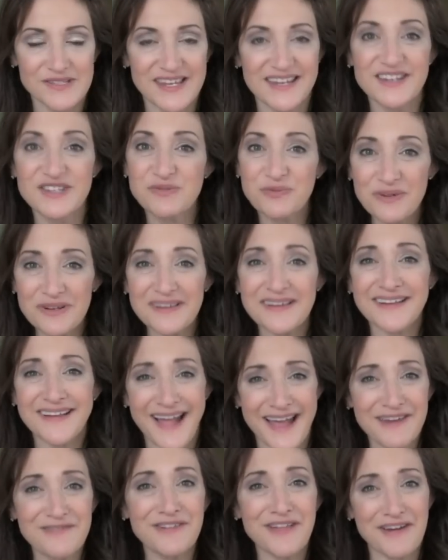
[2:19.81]
And it's really
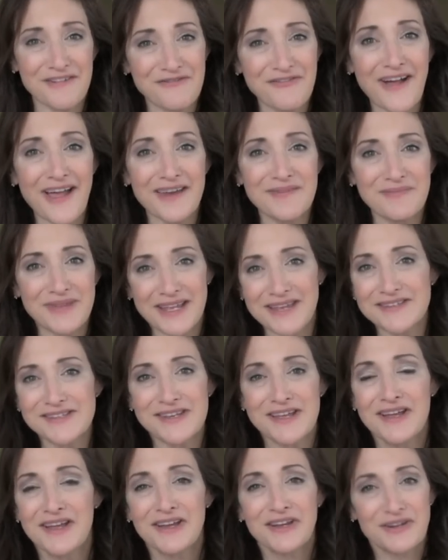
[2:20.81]
kind of a lot of fun because
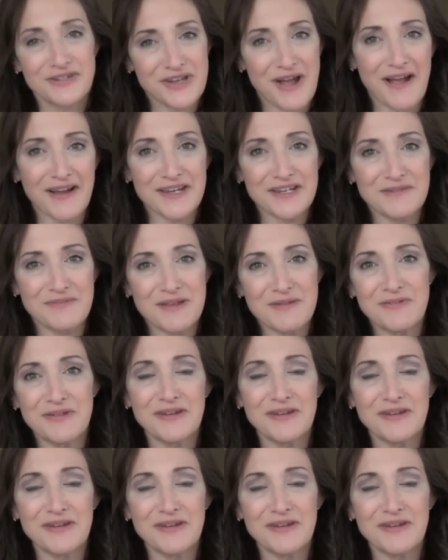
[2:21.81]
you're talking to people,